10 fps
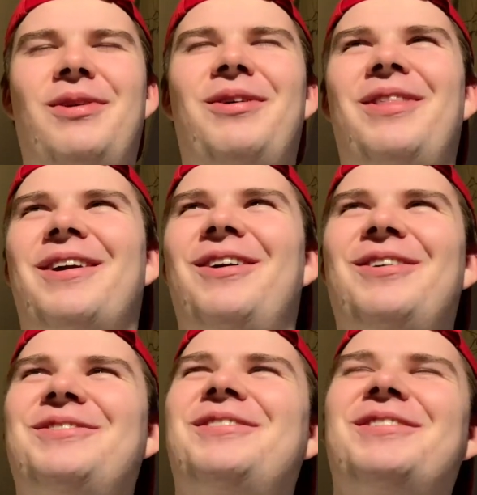oh my
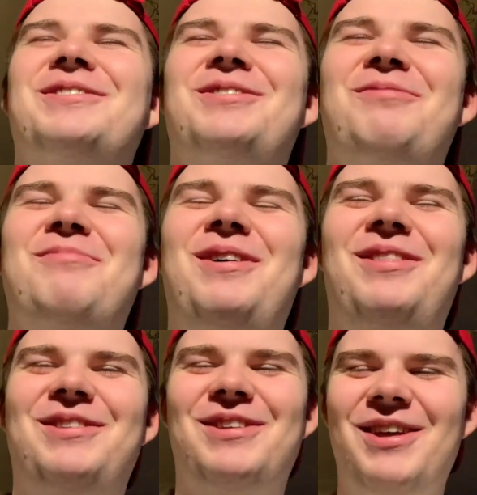gosh, so
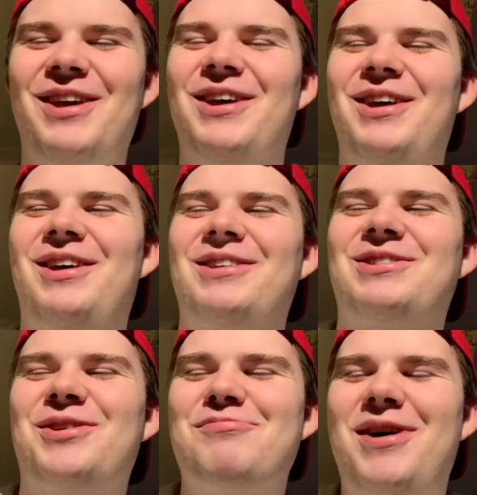
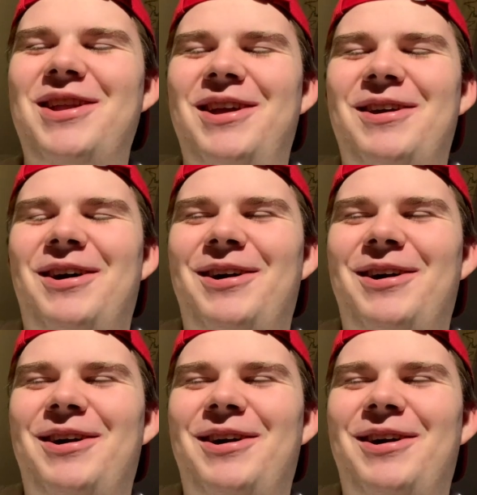many.